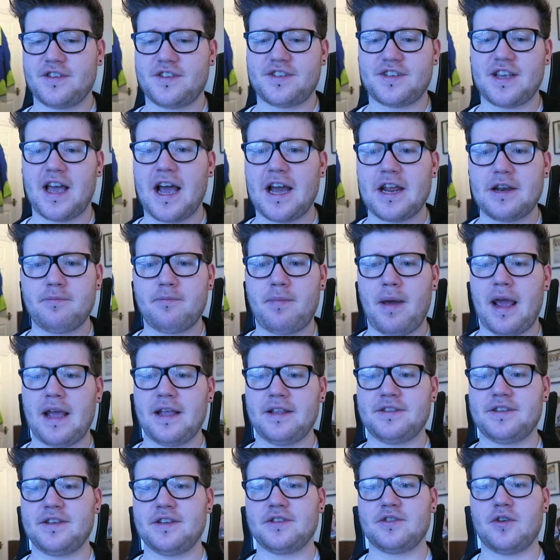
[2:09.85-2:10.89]
sign
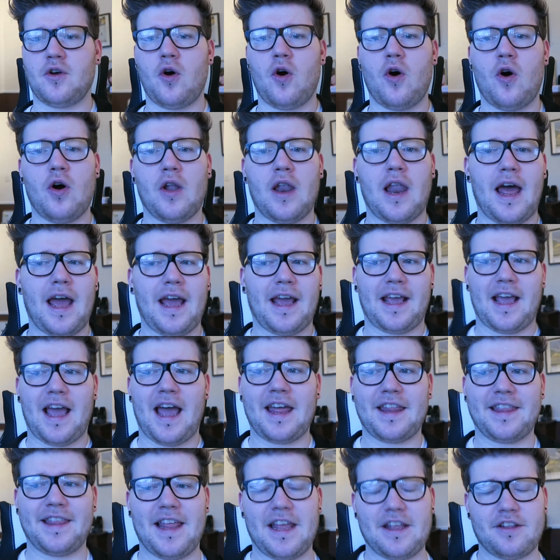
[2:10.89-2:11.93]
painters or like
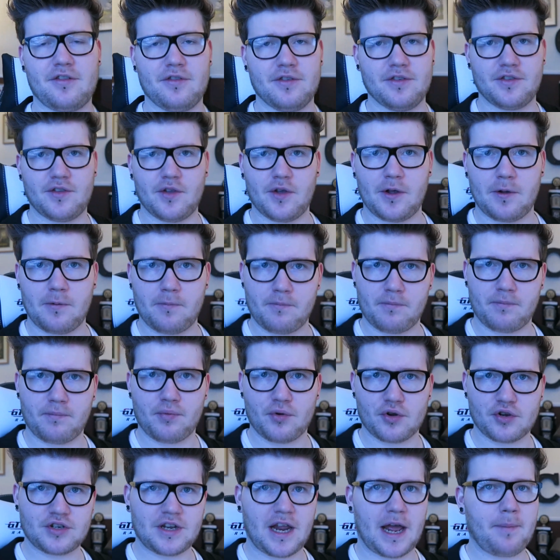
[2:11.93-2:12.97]
hand letterers doing
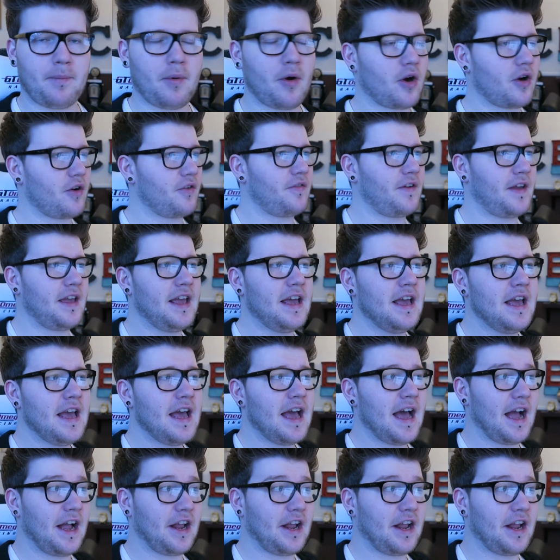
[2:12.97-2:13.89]
brush typography.